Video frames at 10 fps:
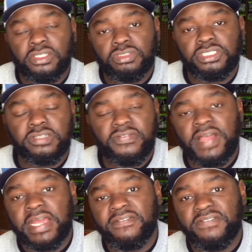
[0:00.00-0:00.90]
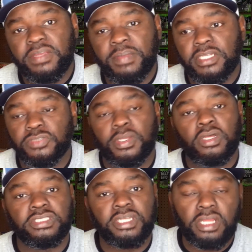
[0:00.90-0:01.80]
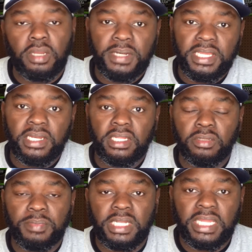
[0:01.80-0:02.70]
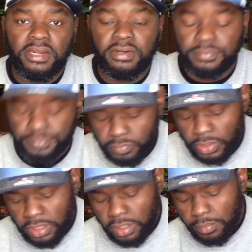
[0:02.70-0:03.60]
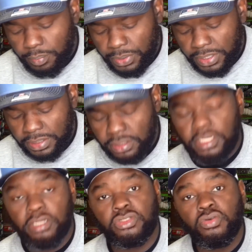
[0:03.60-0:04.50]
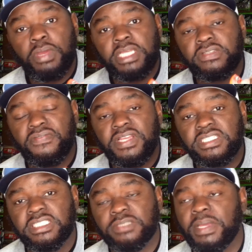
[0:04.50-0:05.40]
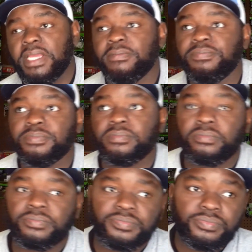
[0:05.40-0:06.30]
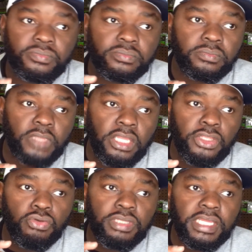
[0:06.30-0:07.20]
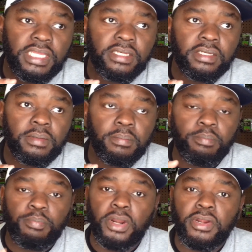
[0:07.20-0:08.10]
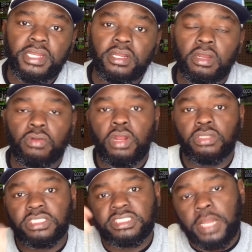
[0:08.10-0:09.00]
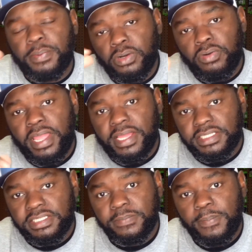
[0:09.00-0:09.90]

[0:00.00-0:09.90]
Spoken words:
you should find the females because they're coming in a little bit later. But there are two ways to fish this bait. You can burn it across the top of the grass,